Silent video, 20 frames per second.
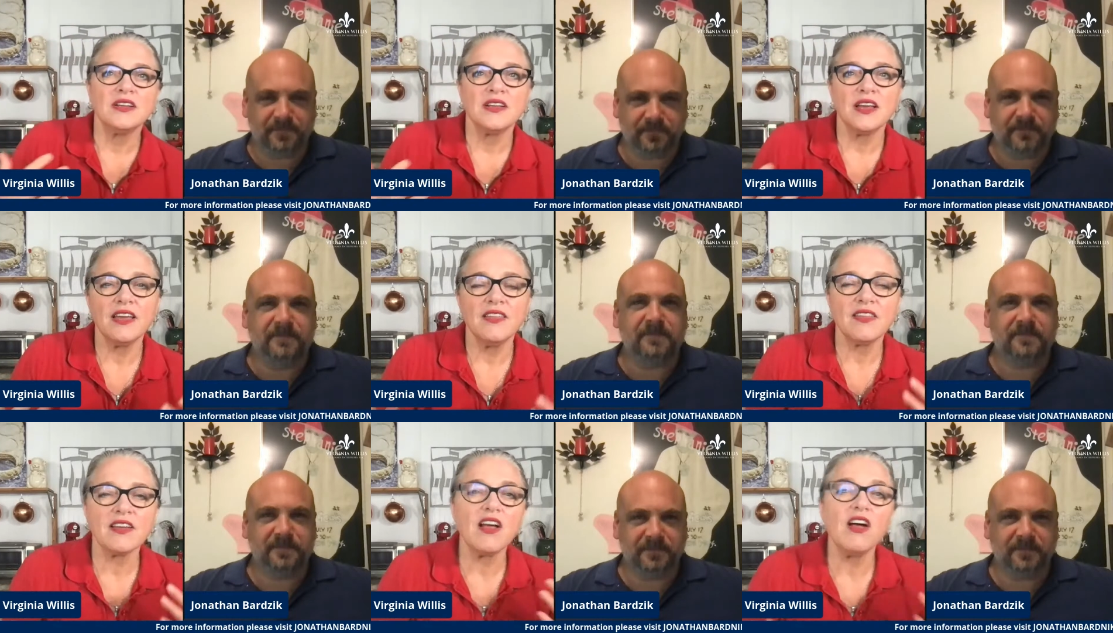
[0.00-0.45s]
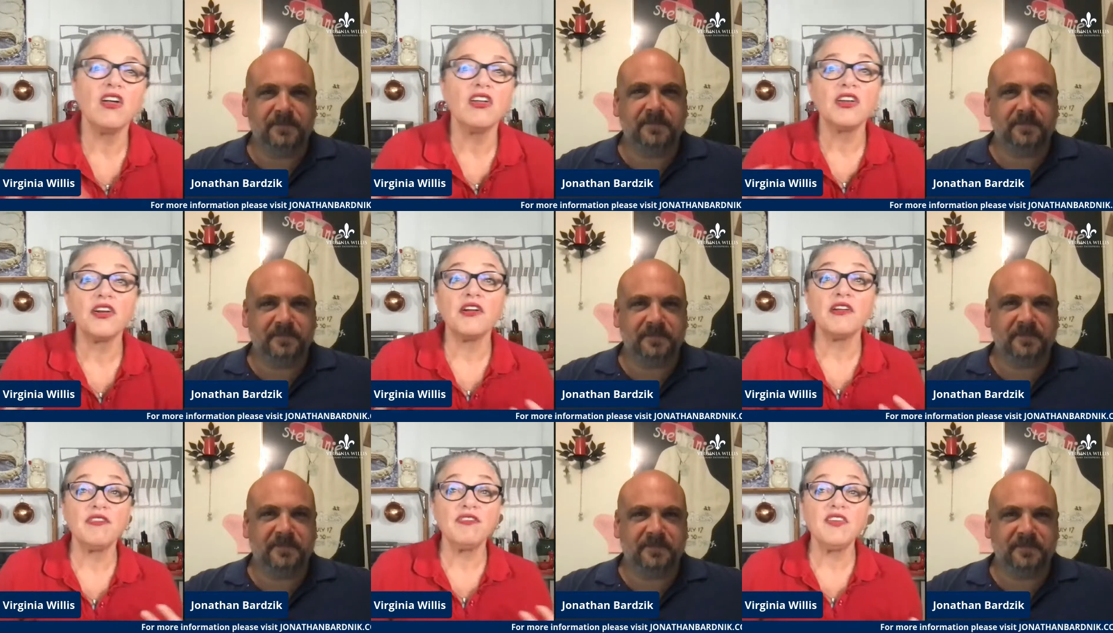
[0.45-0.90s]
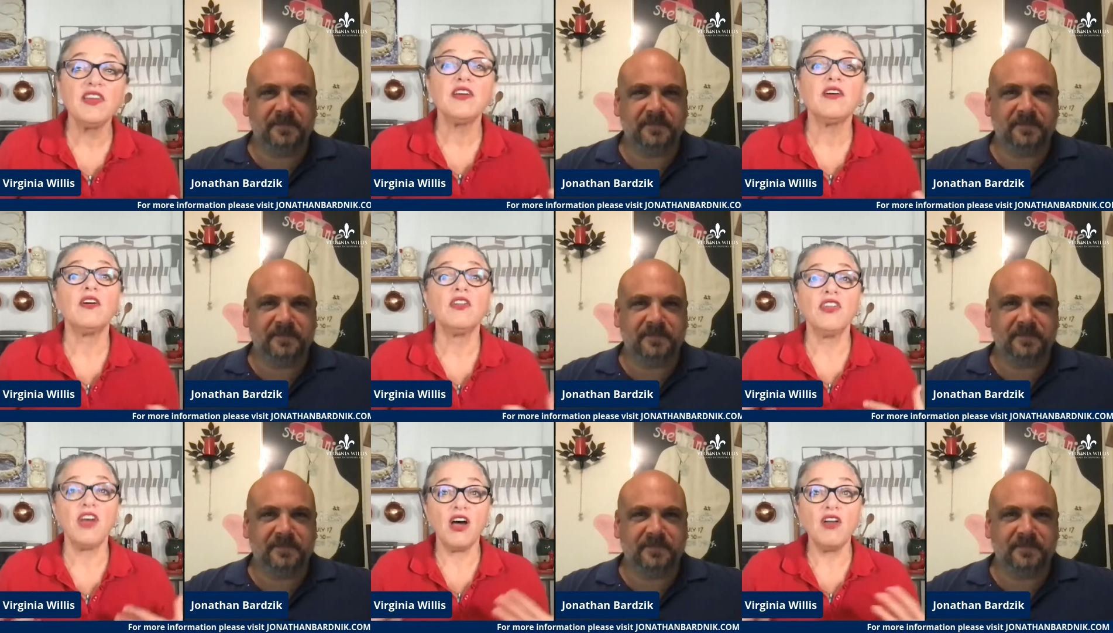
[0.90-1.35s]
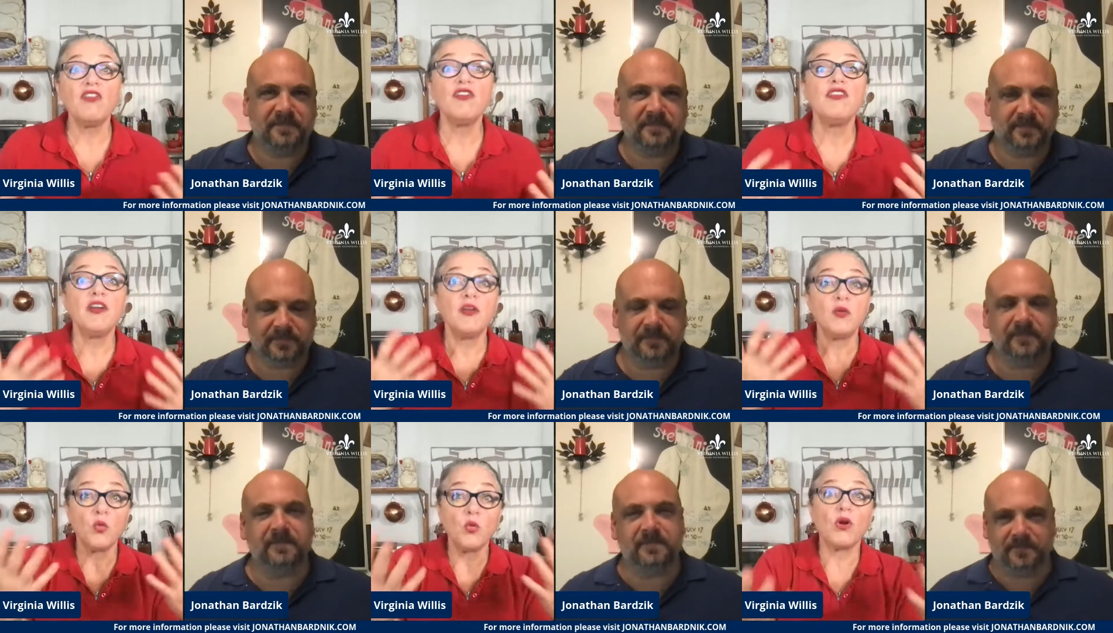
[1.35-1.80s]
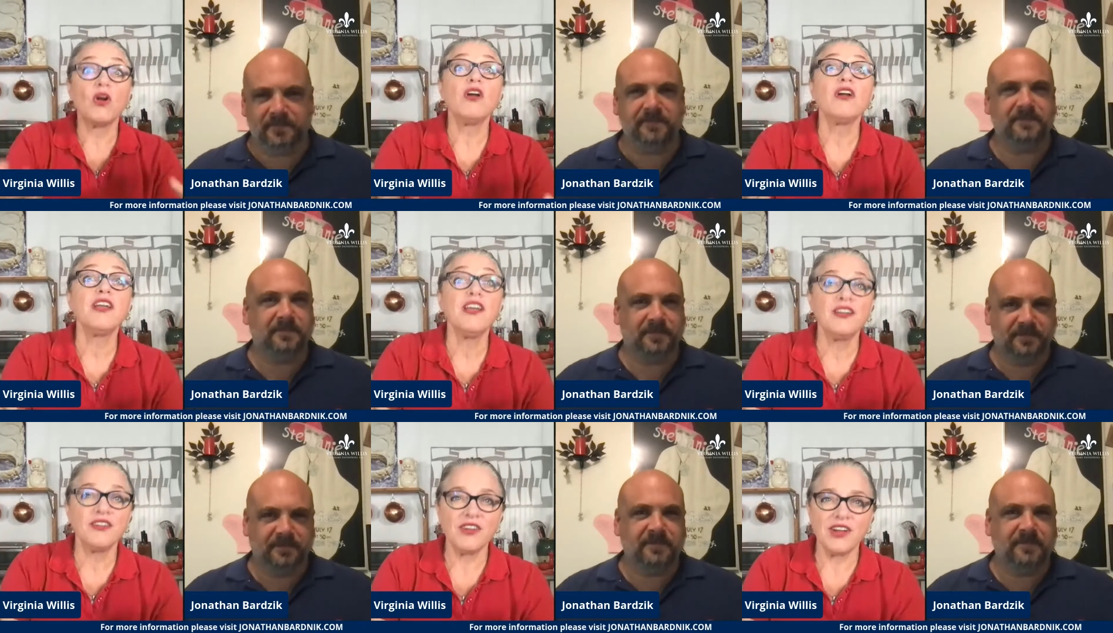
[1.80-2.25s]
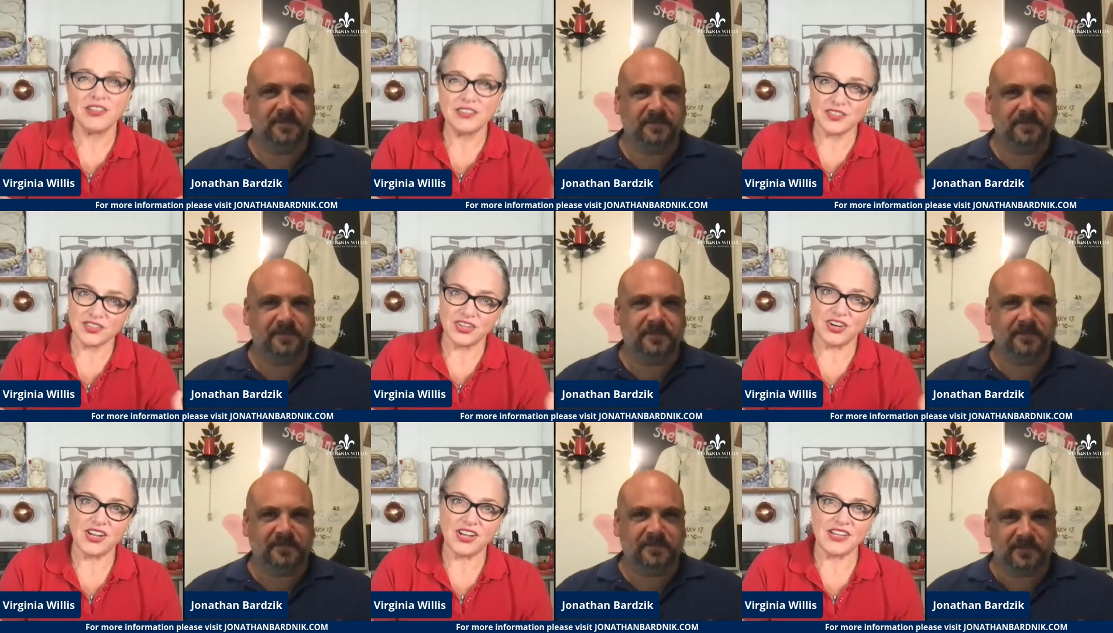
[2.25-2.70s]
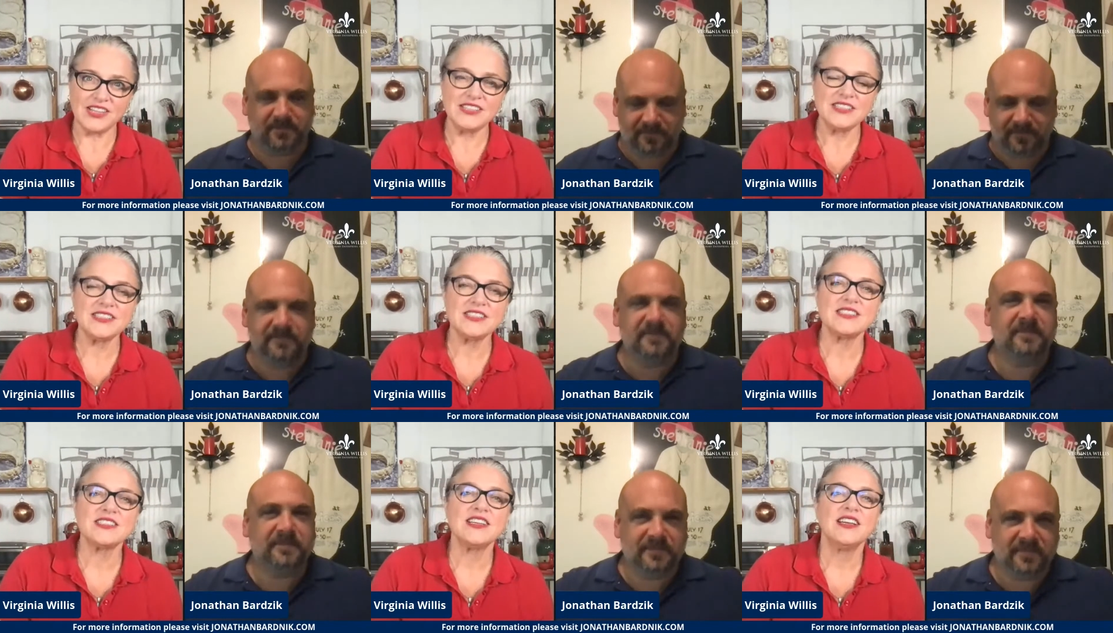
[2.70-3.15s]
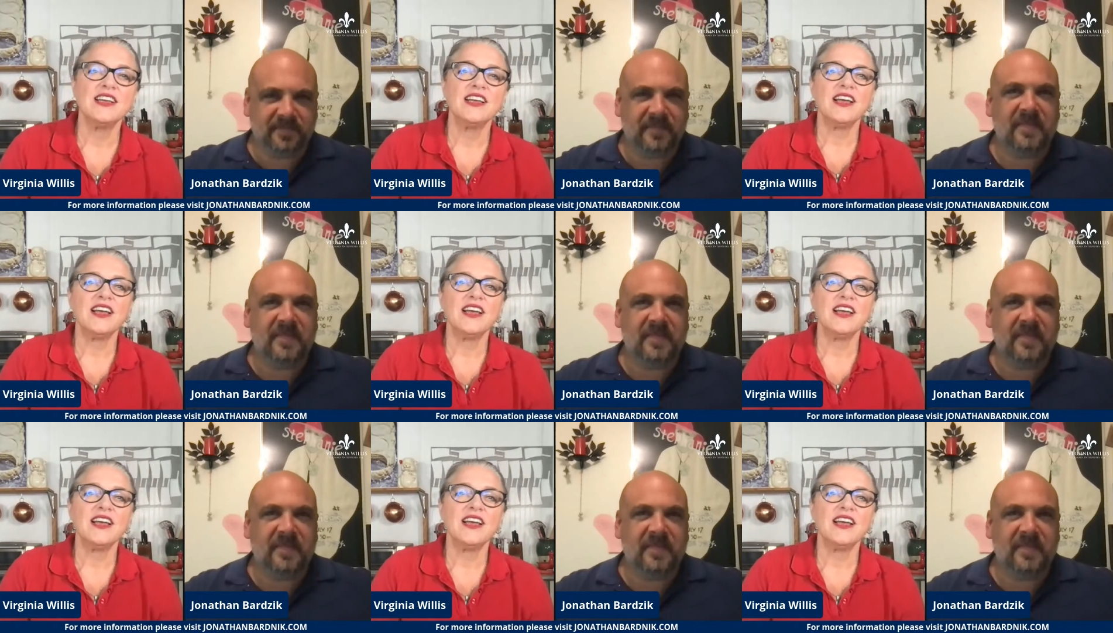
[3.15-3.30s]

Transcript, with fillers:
Speaker 1: in the culinary field, other than work in restaurants.